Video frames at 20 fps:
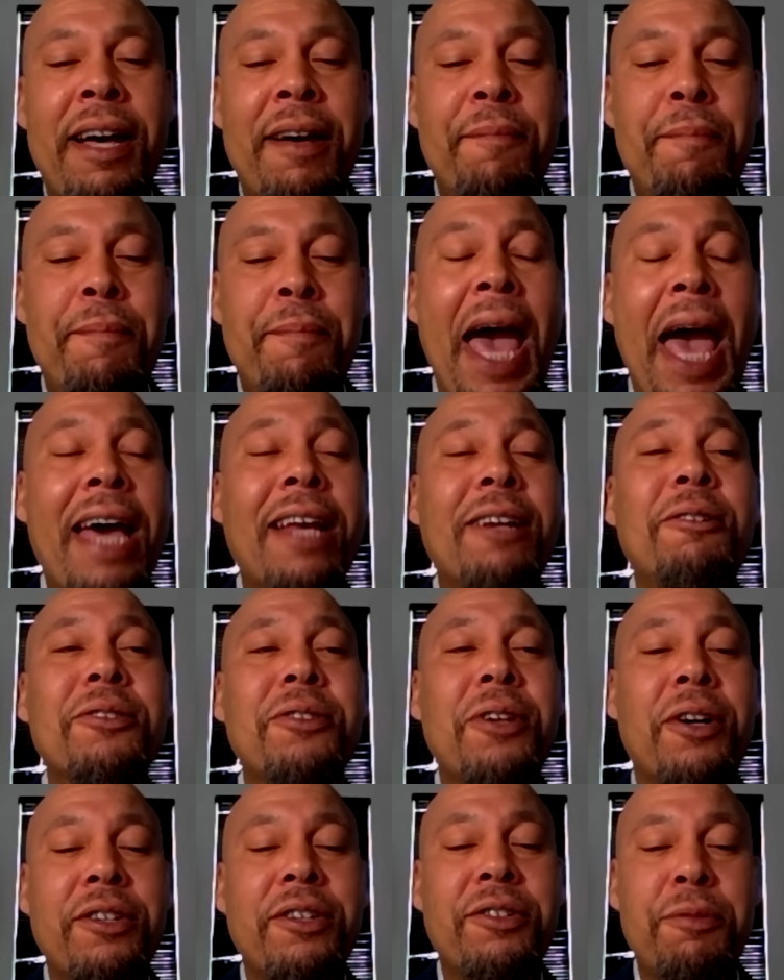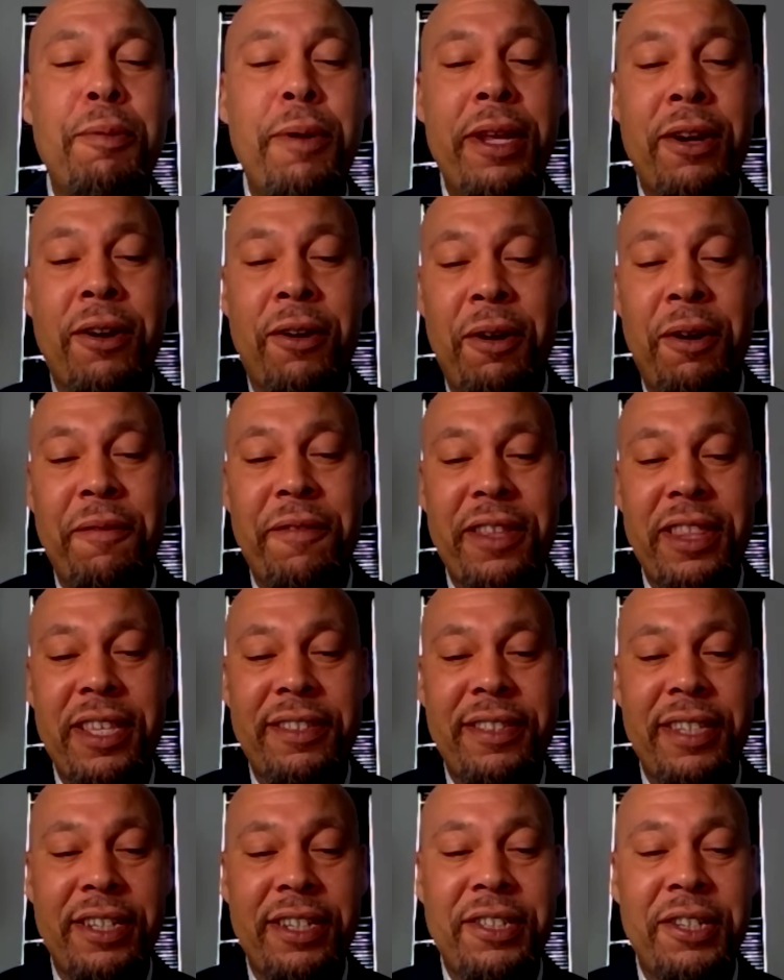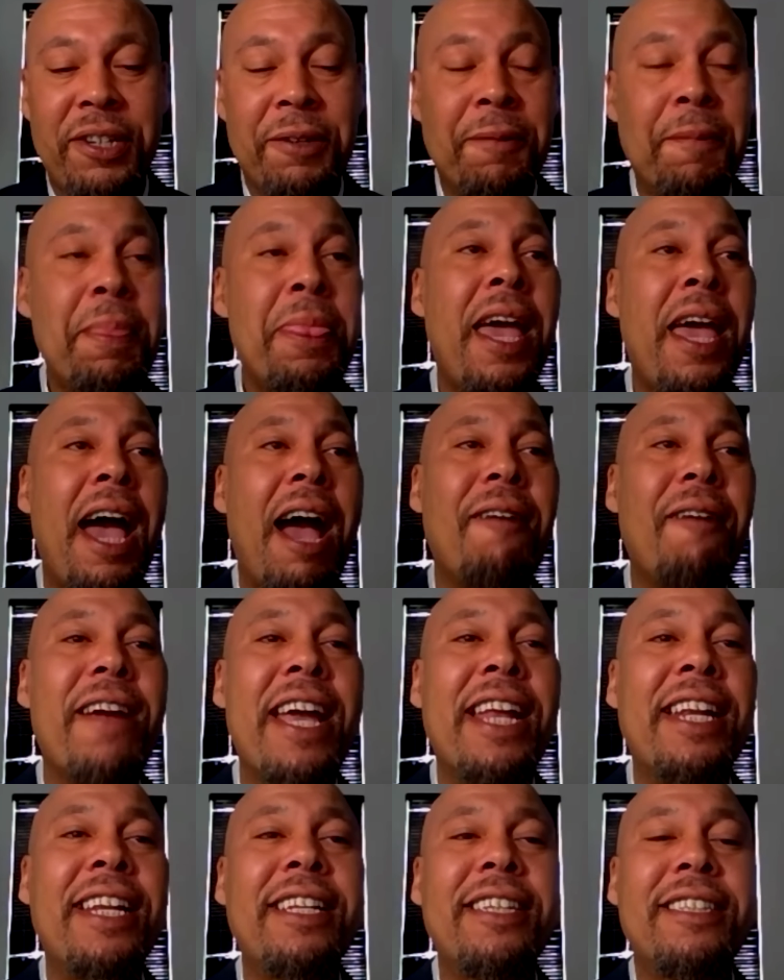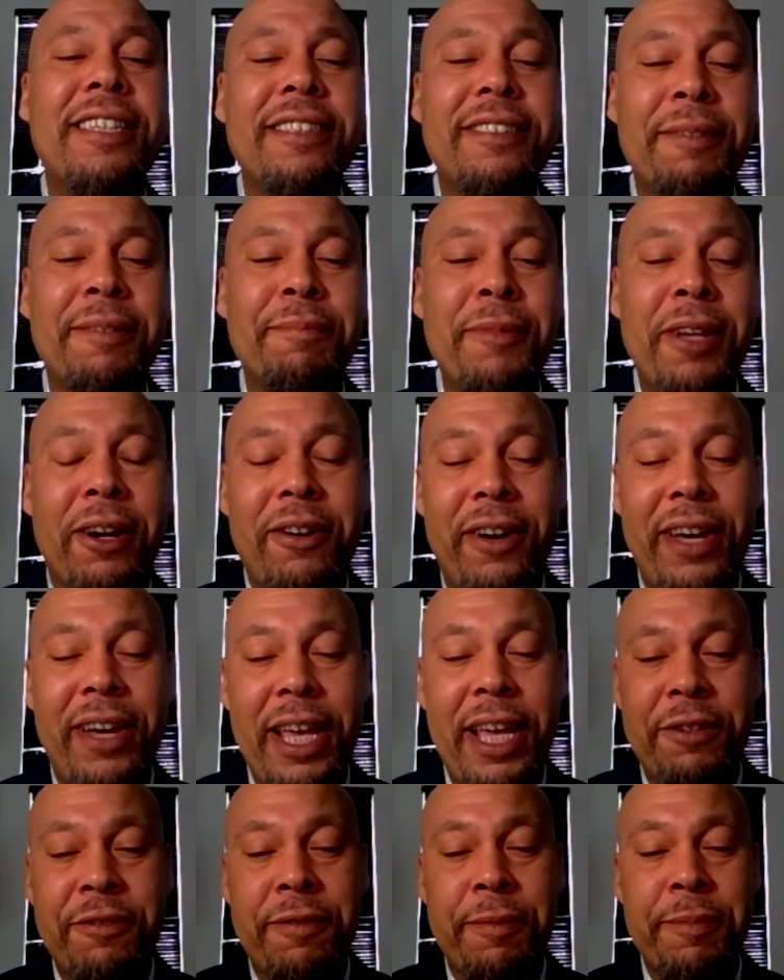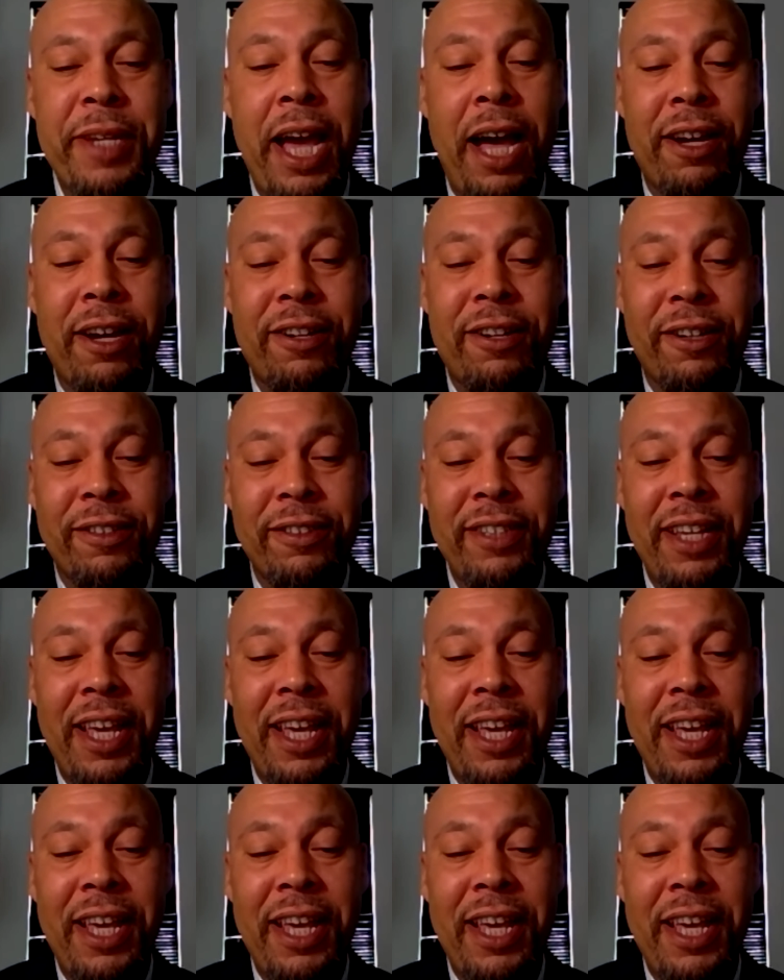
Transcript: battles on Twitter over this issue, I ran into some knuckleheads from Yonkers